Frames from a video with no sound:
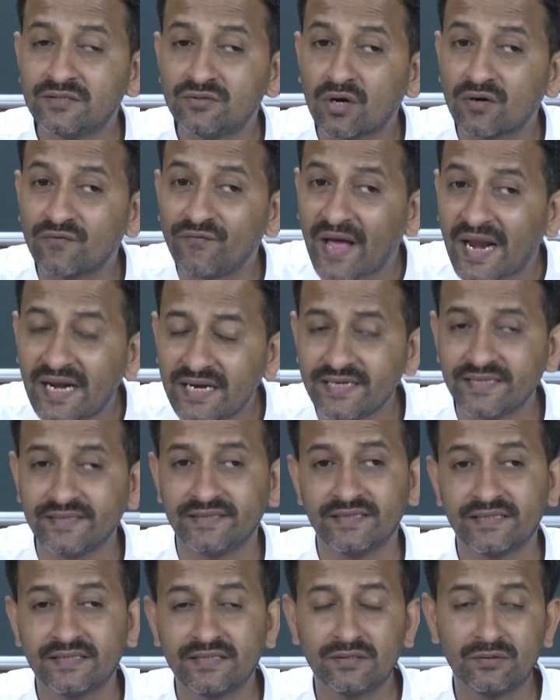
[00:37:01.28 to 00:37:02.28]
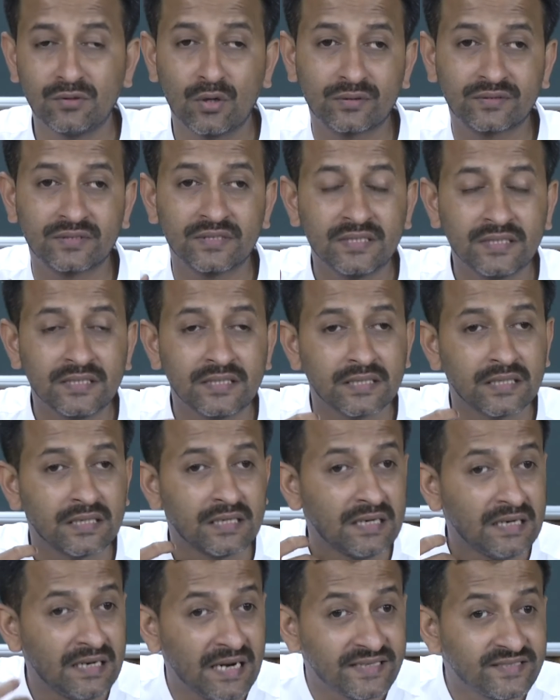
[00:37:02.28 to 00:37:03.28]
not valid. It is not
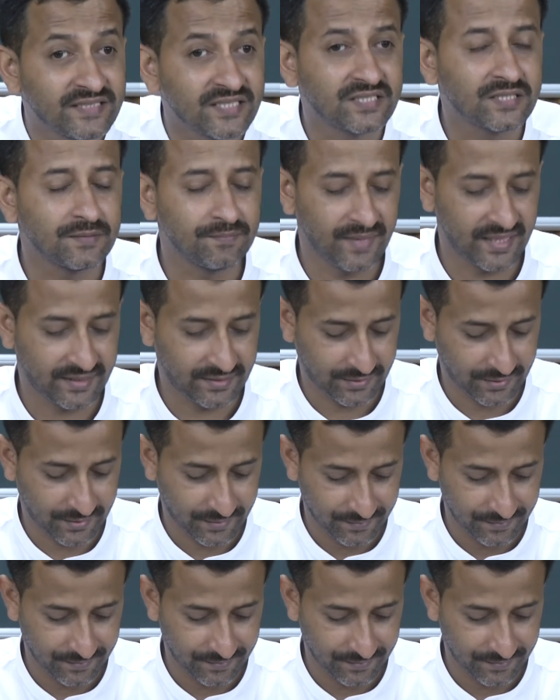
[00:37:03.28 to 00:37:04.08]
legitimate.